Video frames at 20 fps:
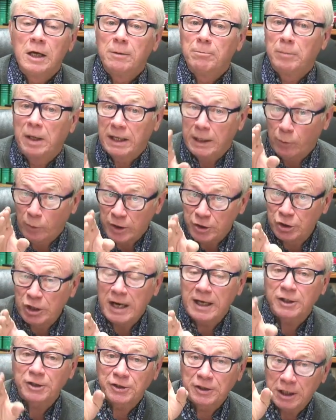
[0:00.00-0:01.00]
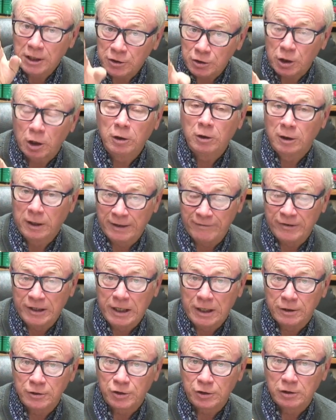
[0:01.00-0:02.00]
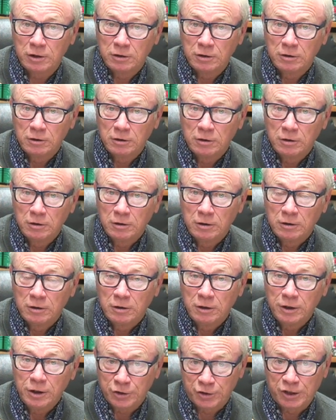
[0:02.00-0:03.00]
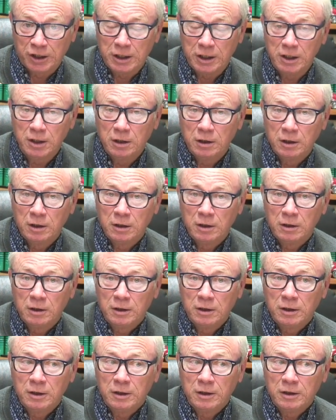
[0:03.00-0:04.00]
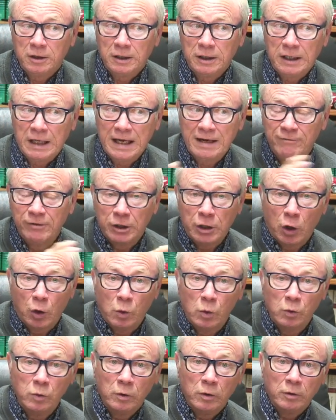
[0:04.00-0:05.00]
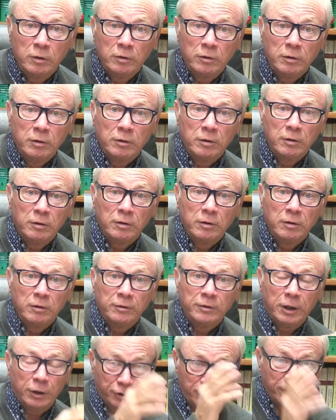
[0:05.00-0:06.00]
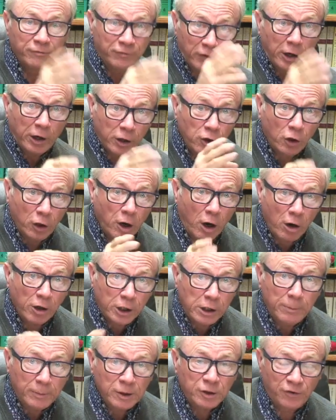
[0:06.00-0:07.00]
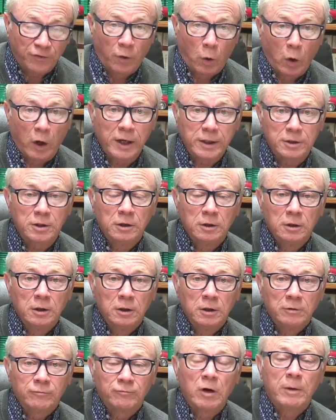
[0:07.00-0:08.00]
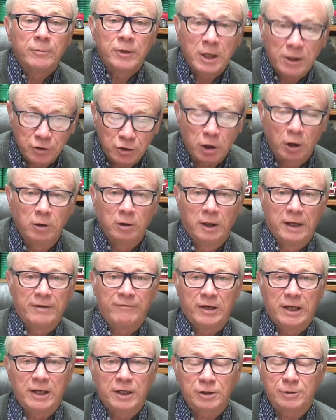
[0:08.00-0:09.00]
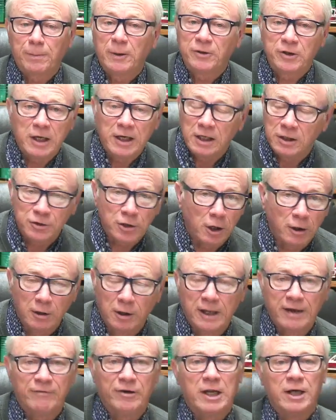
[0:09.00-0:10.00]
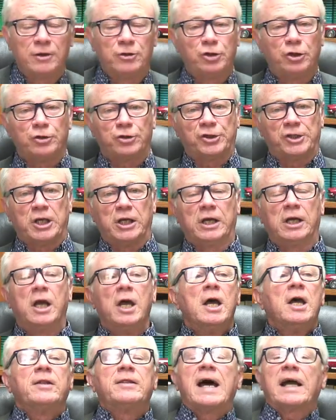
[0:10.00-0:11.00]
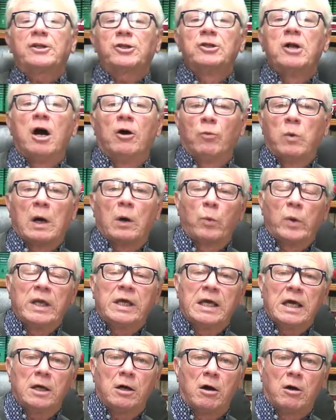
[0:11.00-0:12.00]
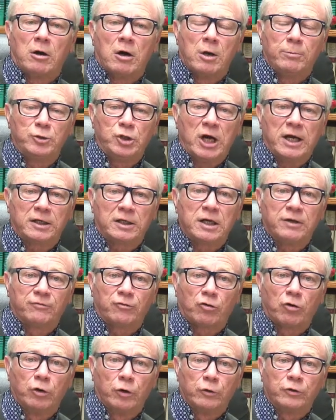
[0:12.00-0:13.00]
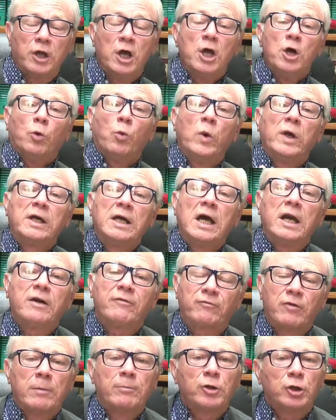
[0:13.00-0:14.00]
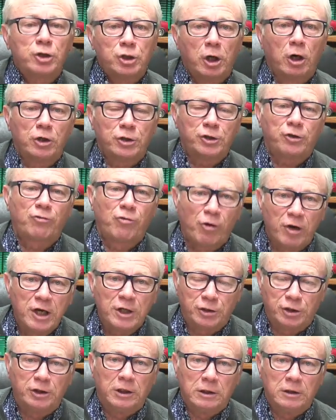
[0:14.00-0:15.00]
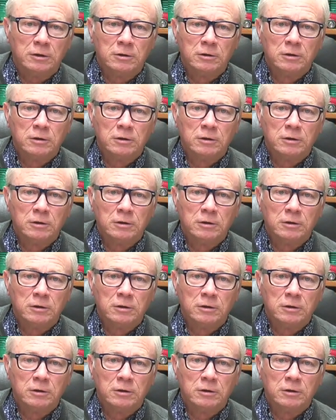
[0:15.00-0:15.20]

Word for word: But he rejects the internal evidence, you see, even though there are some very good arguments for it from the internal evidence. But the internal evidence, you see, that's not where we get our objective truth. We get it from the church tradition.